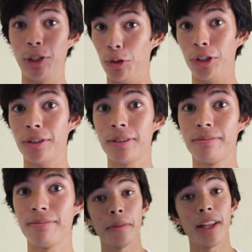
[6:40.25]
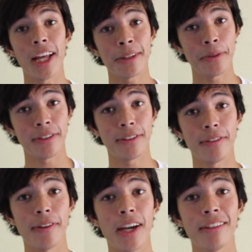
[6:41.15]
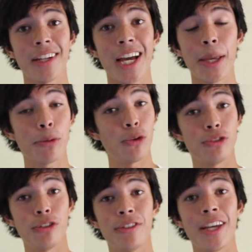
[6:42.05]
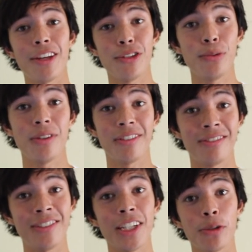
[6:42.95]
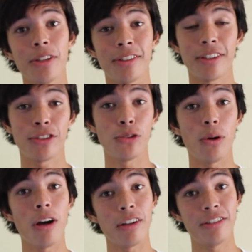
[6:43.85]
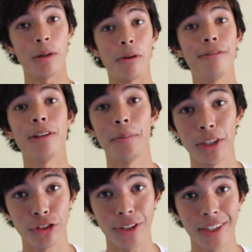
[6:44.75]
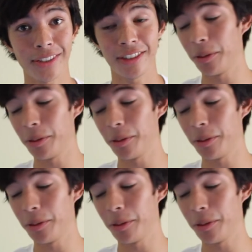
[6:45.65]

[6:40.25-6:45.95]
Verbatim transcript: use it. My last piece of advice, I am going to tell you the secret to all double flipping tricks.